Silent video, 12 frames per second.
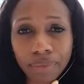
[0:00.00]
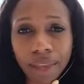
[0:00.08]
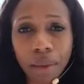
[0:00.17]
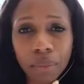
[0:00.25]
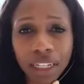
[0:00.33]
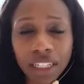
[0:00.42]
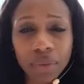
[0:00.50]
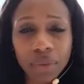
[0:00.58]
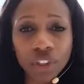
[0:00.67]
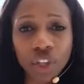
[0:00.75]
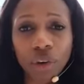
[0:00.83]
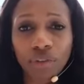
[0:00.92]
but to be
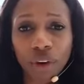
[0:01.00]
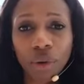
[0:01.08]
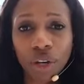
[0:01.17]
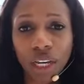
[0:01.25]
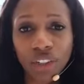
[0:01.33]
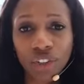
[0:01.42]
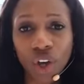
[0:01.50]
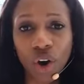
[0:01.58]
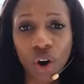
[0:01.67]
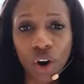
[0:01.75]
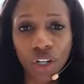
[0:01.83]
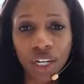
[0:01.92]
so focused
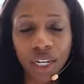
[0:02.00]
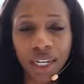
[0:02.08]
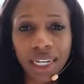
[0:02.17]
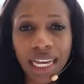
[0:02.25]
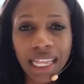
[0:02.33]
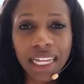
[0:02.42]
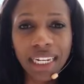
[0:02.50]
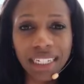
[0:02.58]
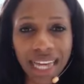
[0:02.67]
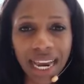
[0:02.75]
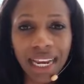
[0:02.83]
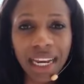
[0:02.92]
on the
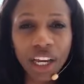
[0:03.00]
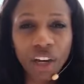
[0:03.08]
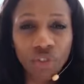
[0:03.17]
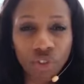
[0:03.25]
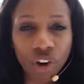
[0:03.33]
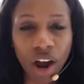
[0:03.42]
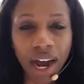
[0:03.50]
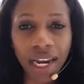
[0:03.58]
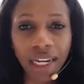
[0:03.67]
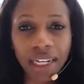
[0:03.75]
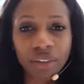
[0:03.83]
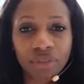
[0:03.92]
daily
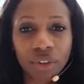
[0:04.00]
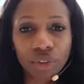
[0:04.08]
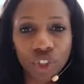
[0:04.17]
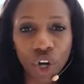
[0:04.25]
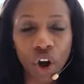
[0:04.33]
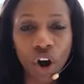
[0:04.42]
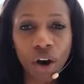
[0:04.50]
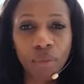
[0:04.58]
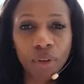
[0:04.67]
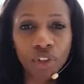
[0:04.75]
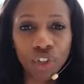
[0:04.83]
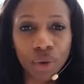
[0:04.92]
grind of your job
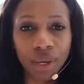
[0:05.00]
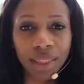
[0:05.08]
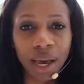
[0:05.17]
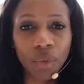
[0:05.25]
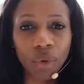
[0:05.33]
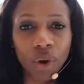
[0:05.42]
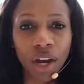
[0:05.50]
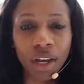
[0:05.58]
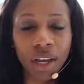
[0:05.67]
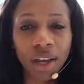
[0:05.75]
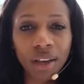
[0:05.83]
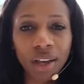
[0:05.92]
and doing that
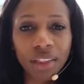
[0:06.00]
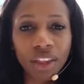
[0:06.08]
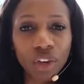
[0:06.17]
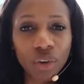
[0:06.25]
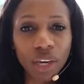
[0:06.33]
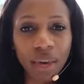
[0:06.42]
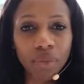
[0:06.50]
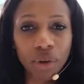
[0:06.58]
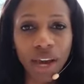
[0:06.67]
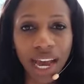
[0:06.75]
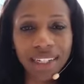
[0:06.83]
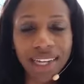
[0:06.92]
work that you keep
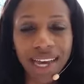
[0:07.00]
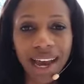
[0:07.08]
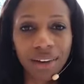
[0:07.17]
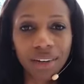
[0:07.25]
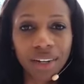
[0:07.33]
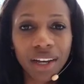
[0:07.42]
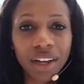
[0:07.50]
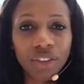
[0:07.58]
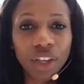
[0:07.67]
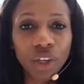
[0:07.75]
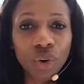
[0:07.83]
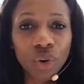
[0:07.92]
your head down,
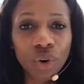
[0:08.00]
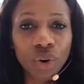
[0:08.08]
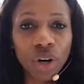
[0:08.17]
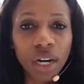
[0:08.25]
that you're